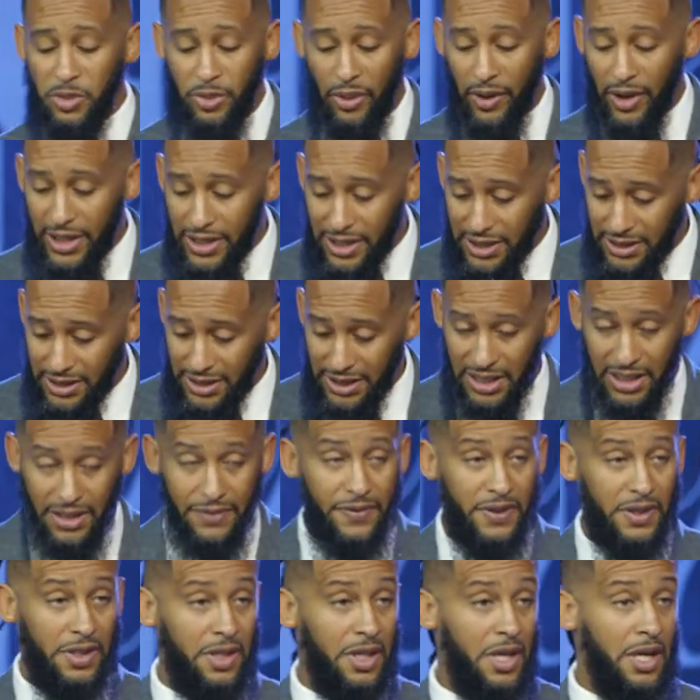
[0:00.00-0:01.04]
praying
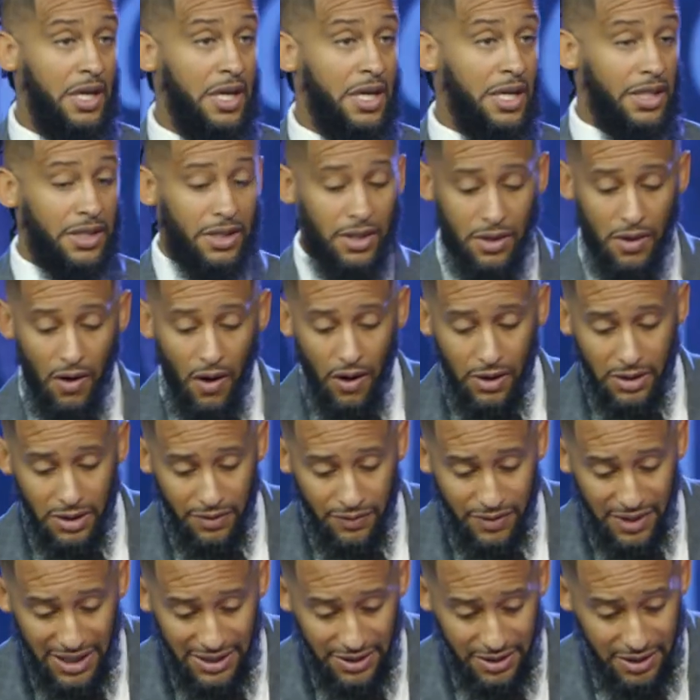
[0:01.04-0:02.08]
even in the Garden
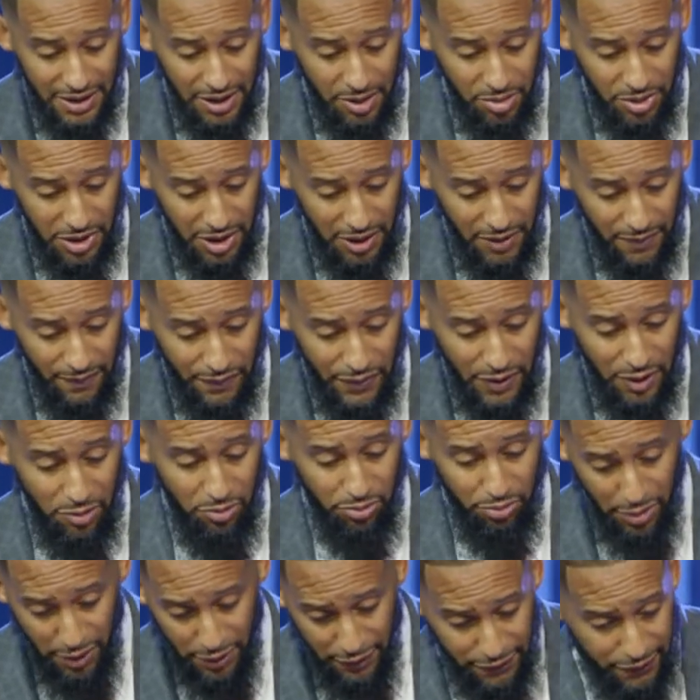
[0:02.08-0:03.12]
of Gethsemane
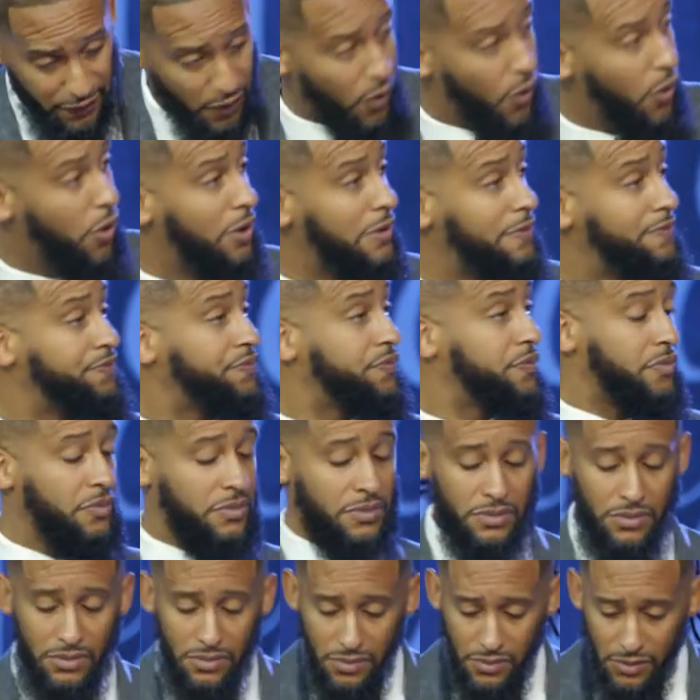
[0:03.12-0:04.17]
before
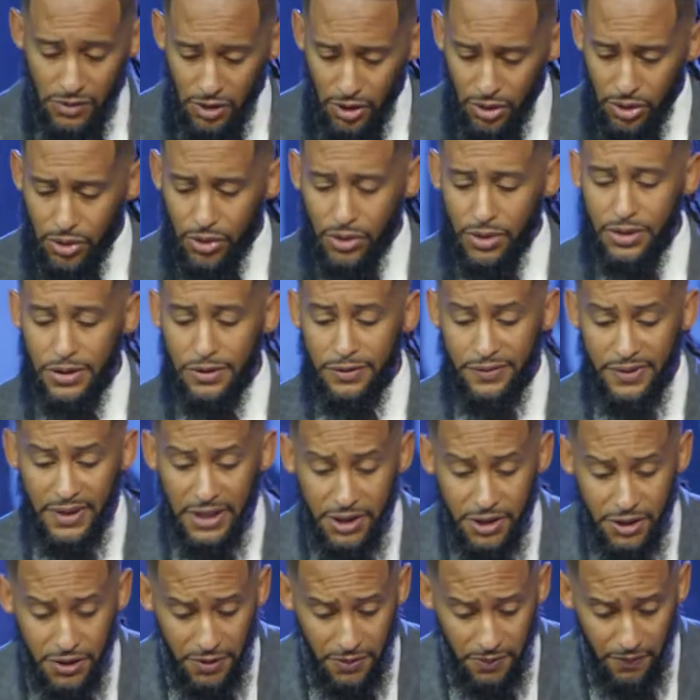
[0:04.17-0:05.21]
the
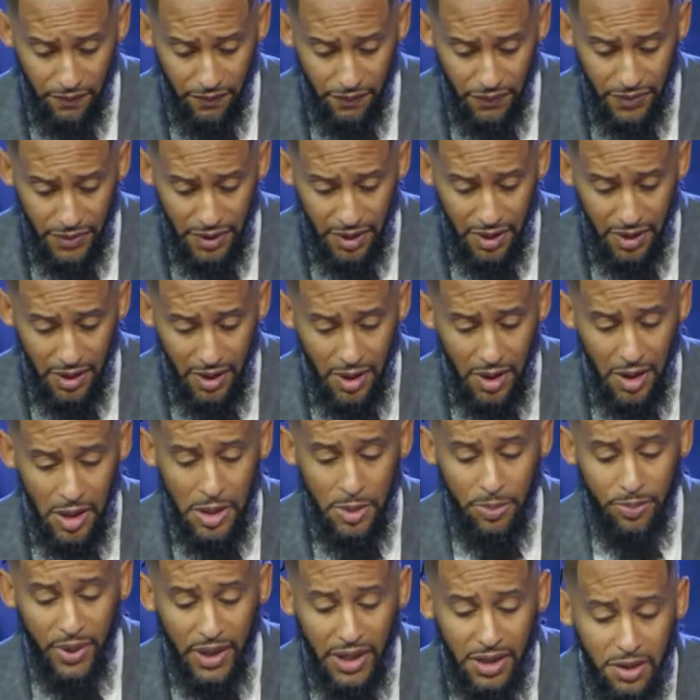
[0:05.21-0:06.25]
crucifixion.
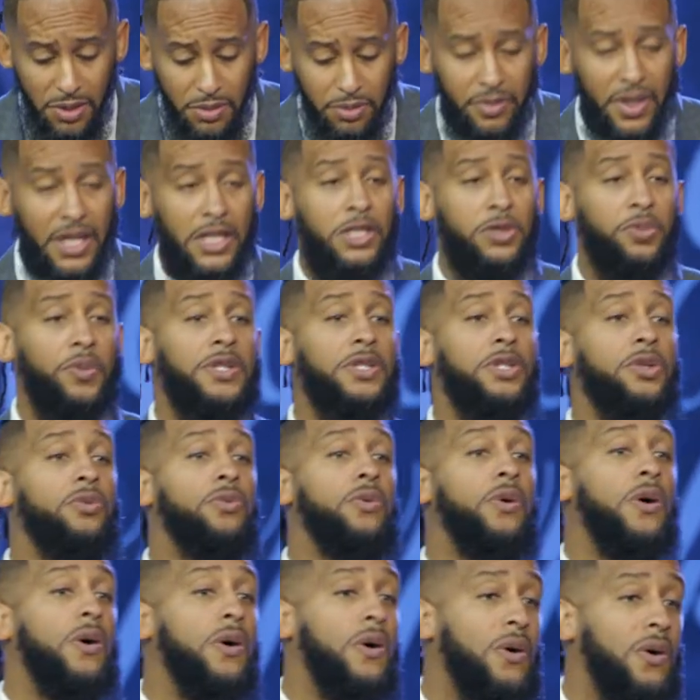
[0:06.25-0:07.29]
Peter mixed with the
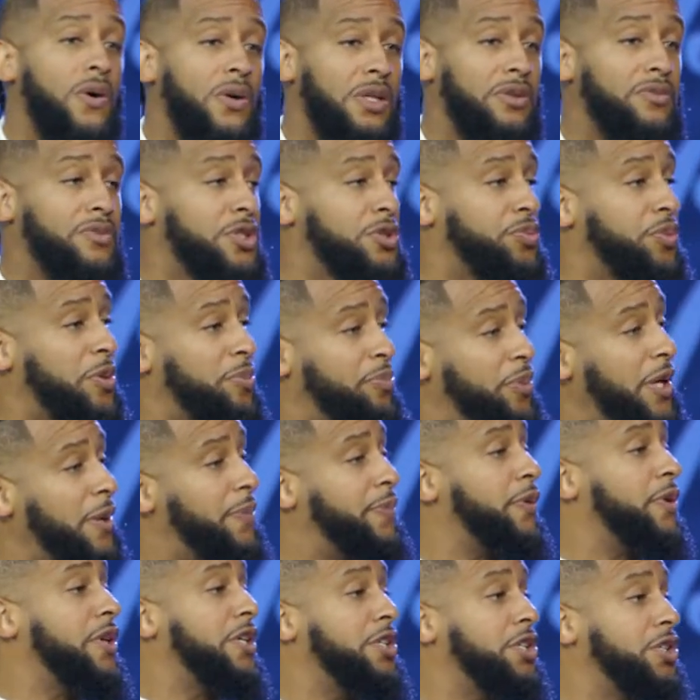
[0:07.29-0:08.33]
world and was with
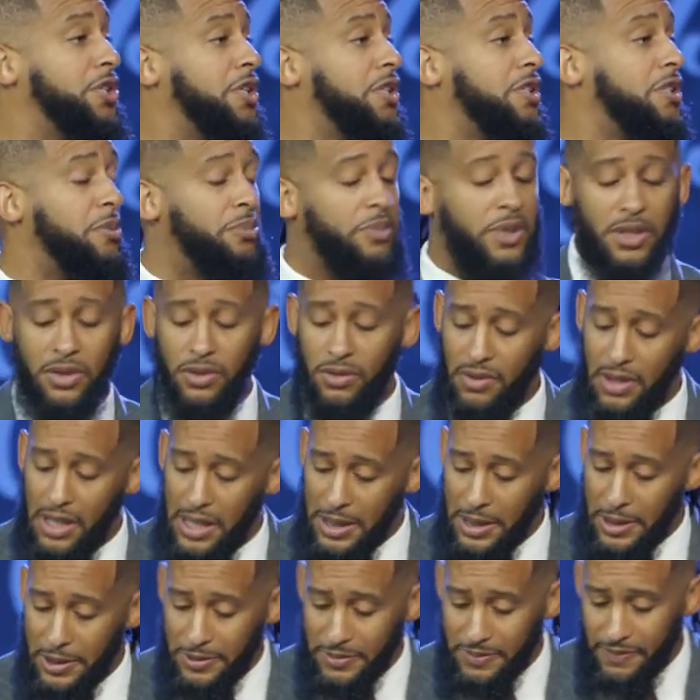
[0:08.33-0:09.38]
people he shouldn't have been
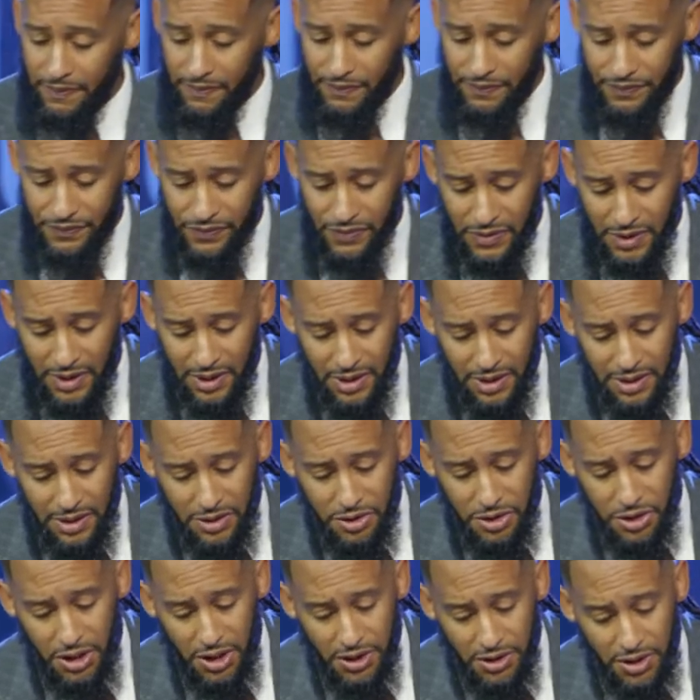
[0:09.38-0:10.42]
around.
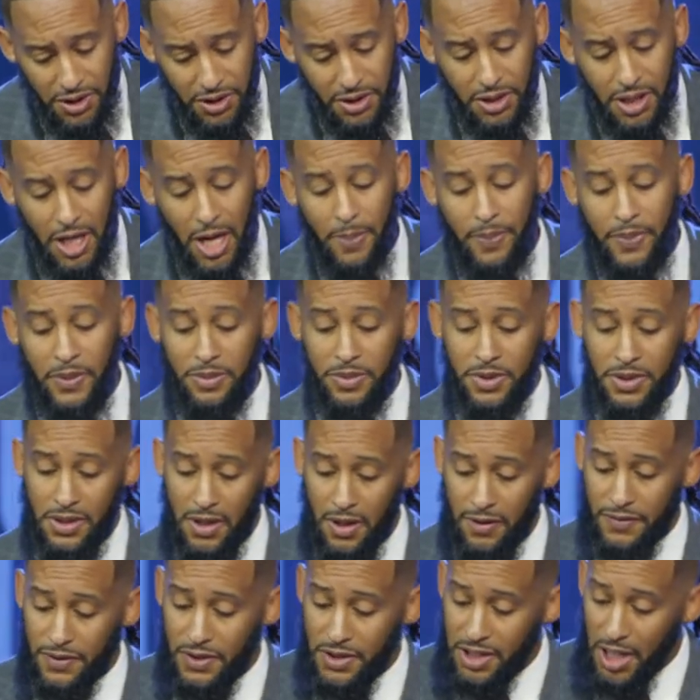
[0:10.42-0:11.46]
Jesus kept
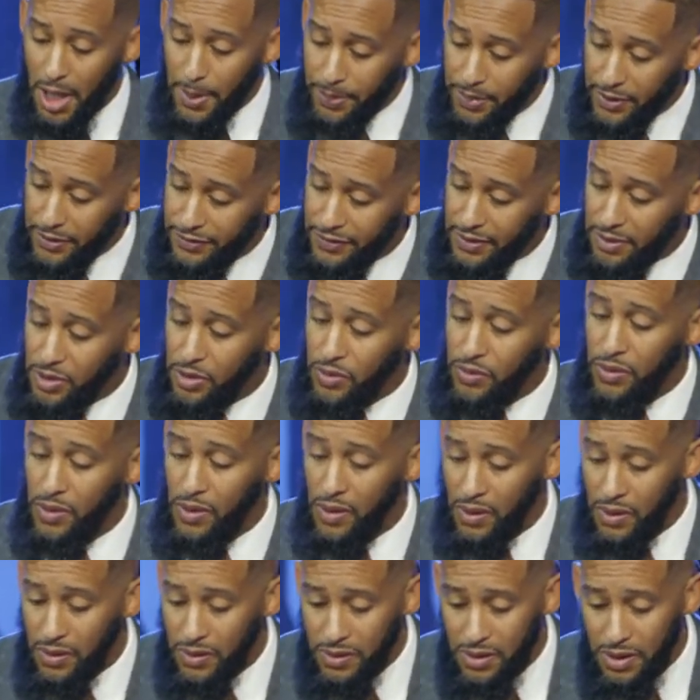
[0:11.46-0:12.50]
himself separate from the
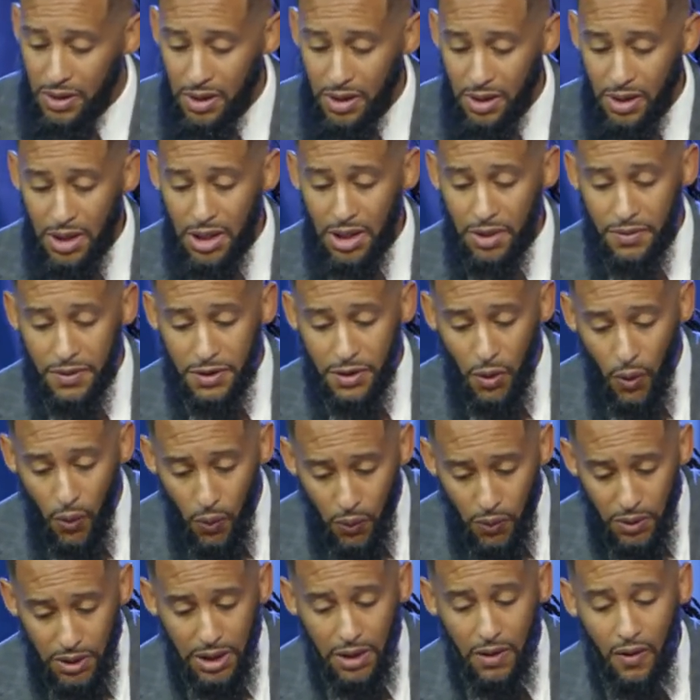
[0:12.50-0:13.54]
world. He was
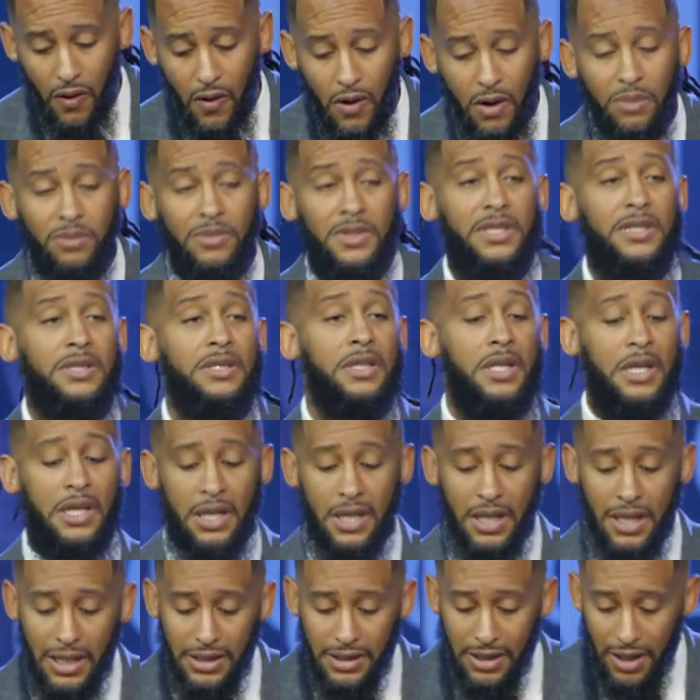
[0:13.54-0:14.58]
wholly harmless
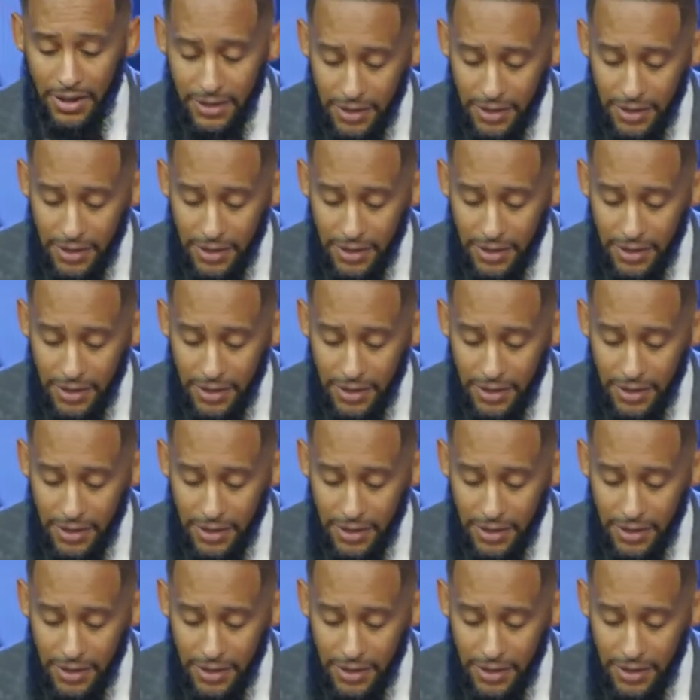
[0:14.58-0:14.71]
and